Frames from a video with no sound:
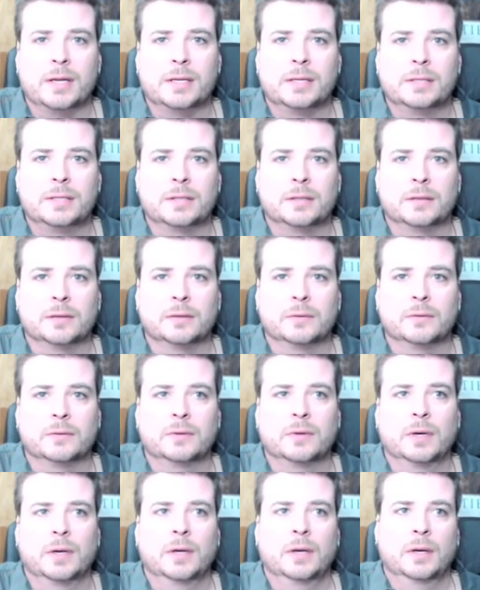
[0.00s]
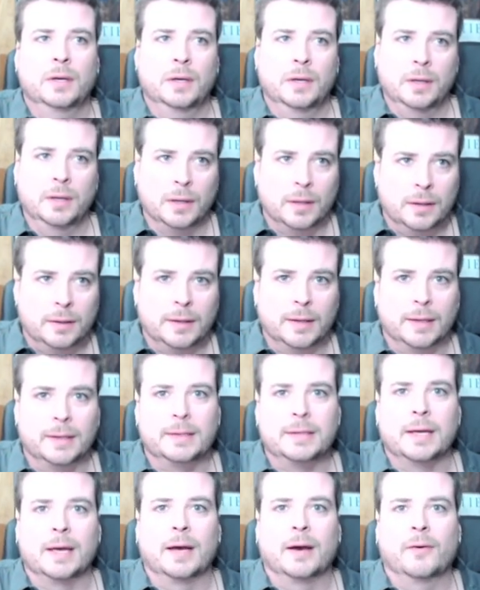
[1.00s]
to dig
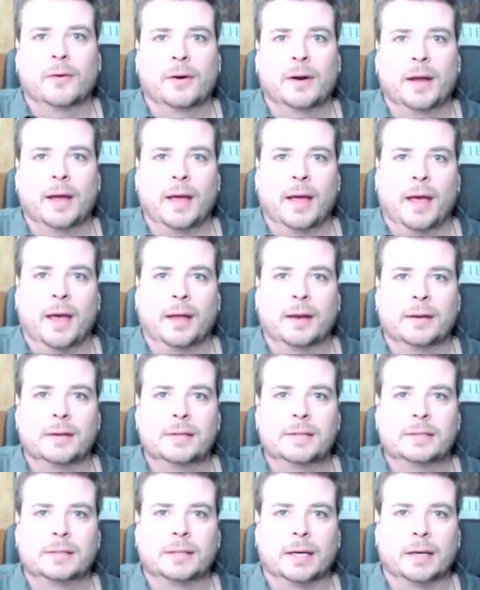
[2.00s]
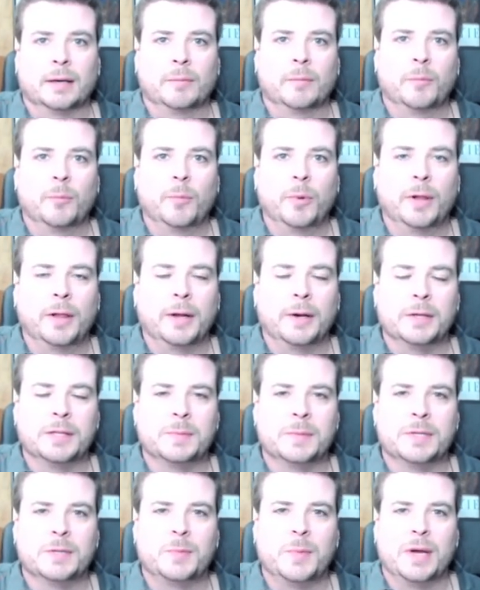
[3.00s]
down and pull out as
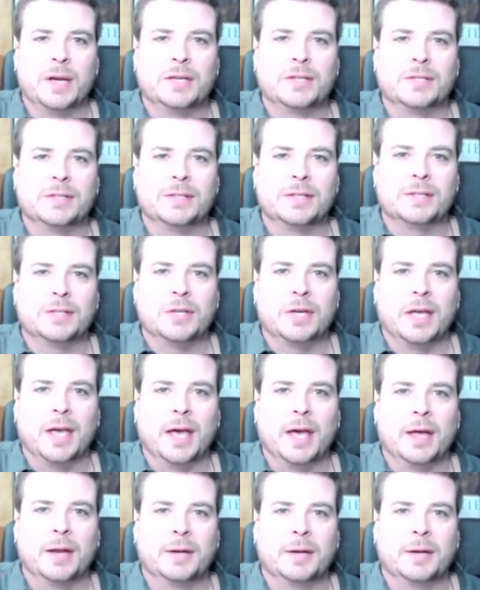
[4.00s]
much patience as you can.